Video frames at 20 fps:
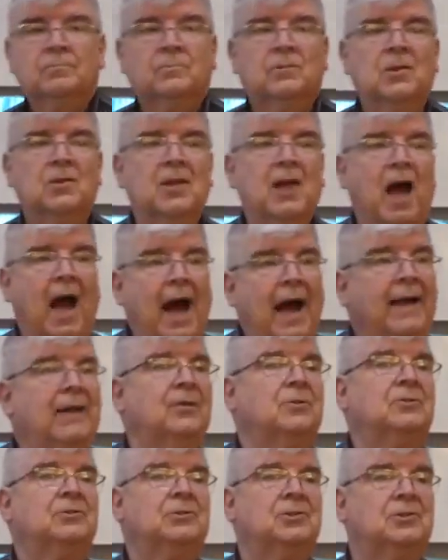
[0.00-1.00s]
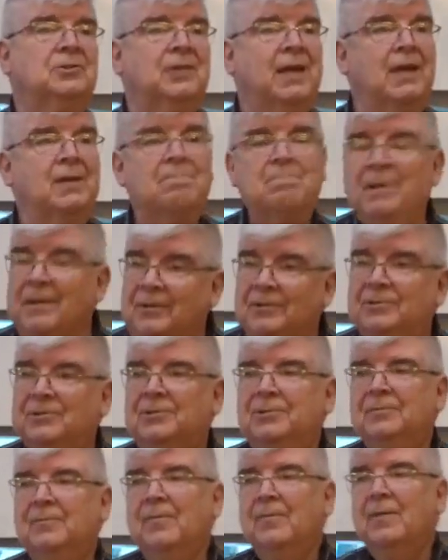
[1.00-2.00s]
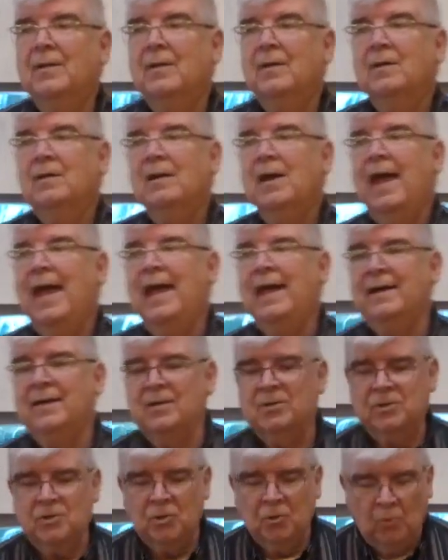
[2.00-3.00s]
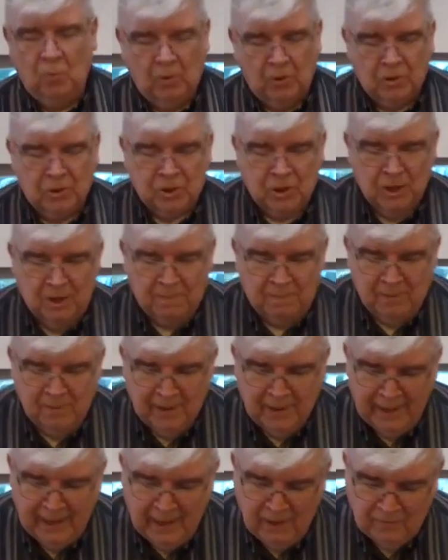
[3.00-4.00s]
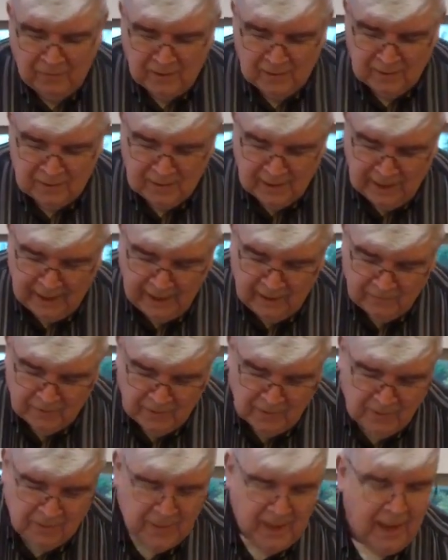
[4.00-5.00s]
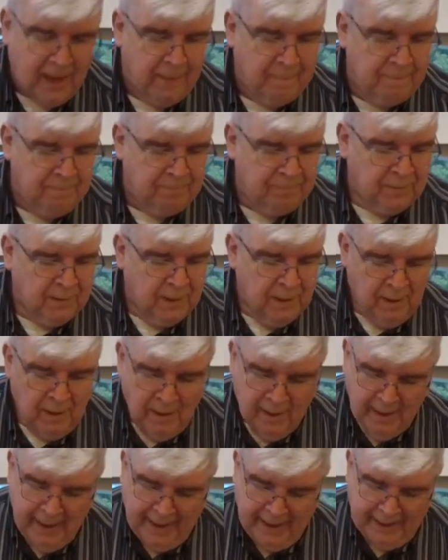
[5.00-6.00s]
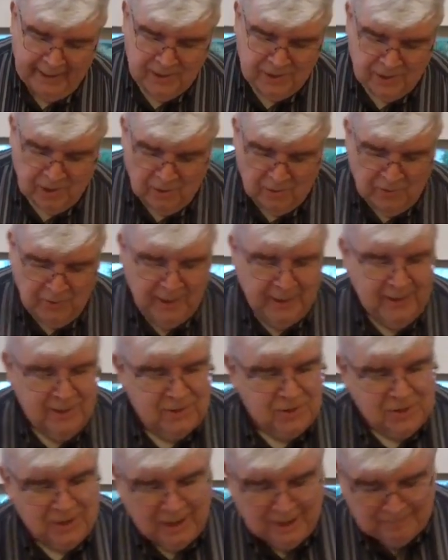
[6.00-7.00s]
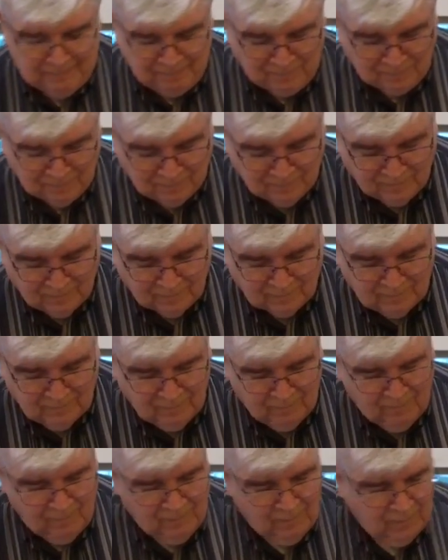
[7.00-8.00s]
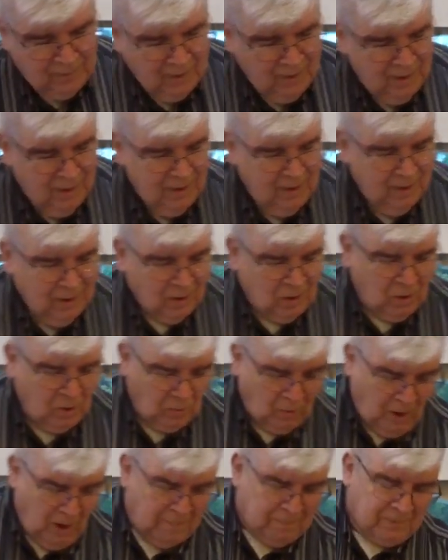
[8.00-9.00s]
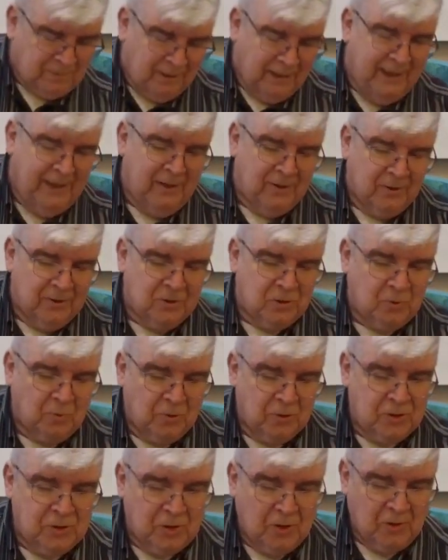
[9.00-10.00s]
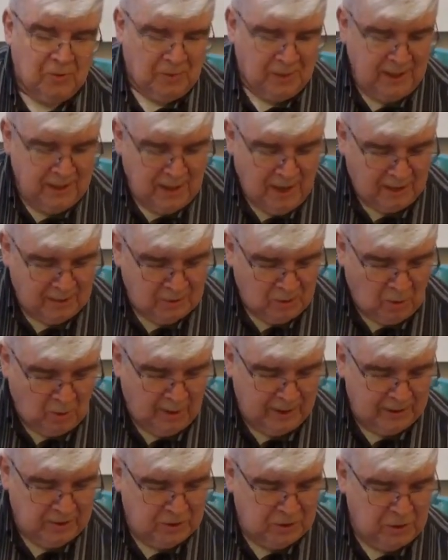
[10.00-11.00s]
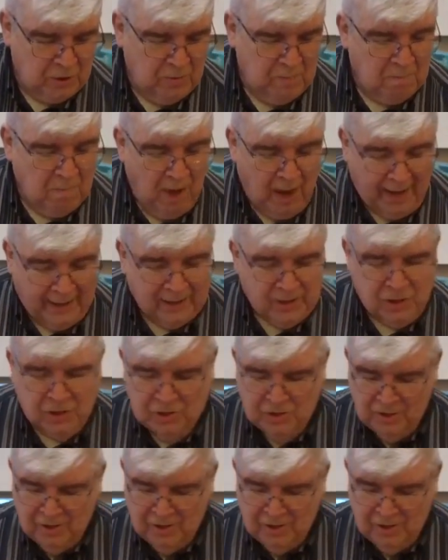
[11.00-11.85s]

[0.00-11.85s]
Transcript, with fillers: to the idols that they built and to worship even even them. And so these um, corrupt leaders were certainly not going to do much